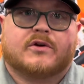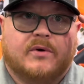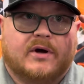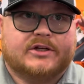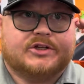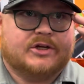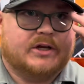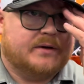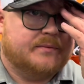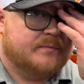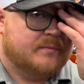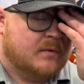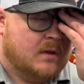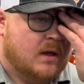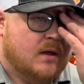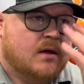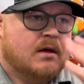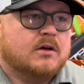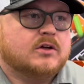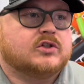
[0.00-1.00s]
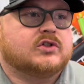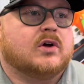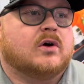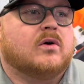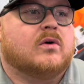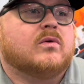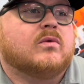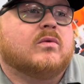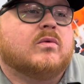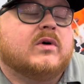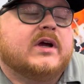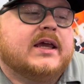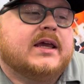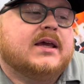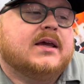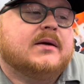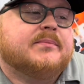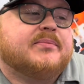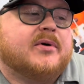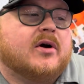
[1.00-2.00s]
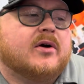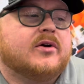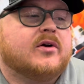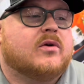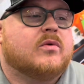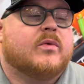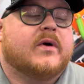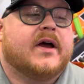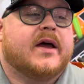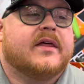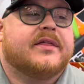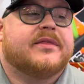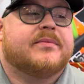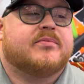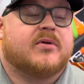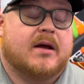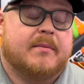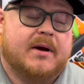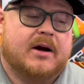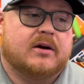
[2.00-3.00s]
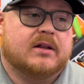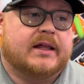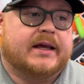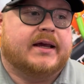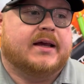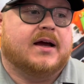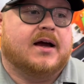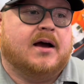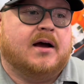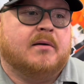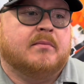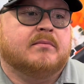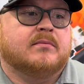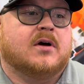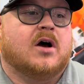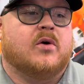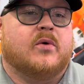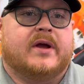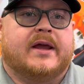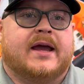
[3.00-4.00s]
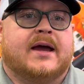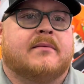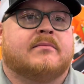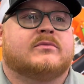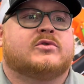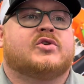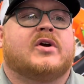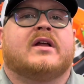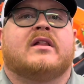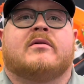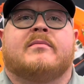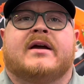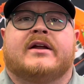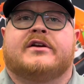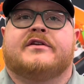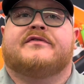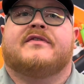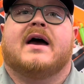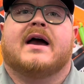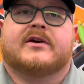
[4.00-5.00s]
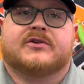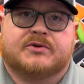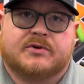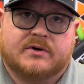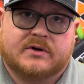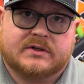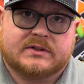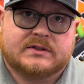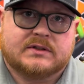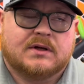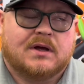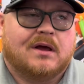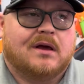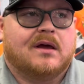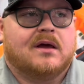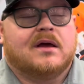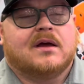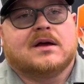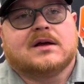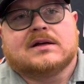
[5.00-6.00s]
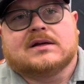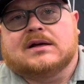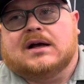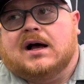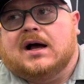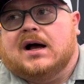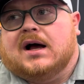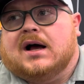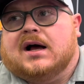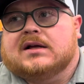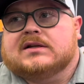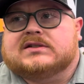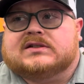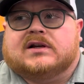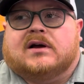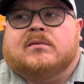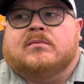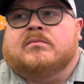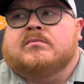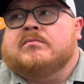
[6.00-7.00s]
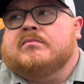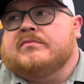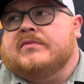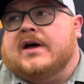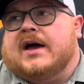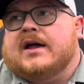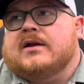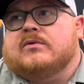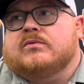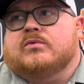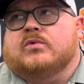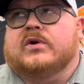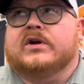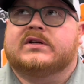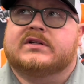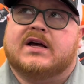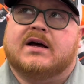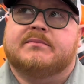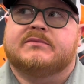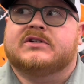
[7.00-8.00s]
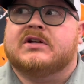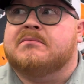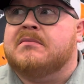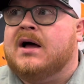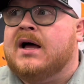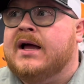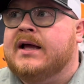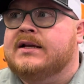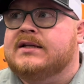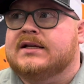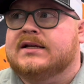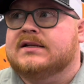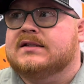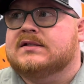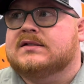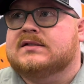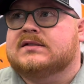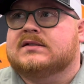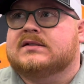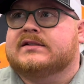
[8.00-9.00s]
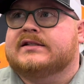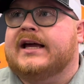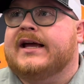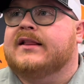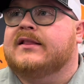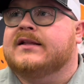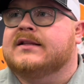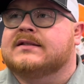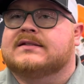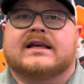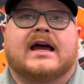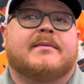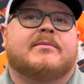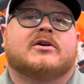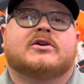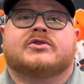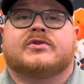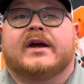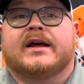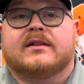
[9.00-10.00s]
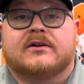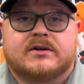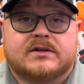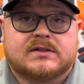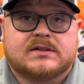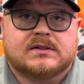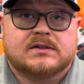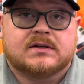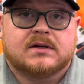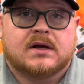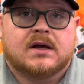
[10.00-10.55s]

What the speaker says: question. So we partner with primarily OEM trailer manufacturers. Some that would come to mind is Kalen Seibert trailers,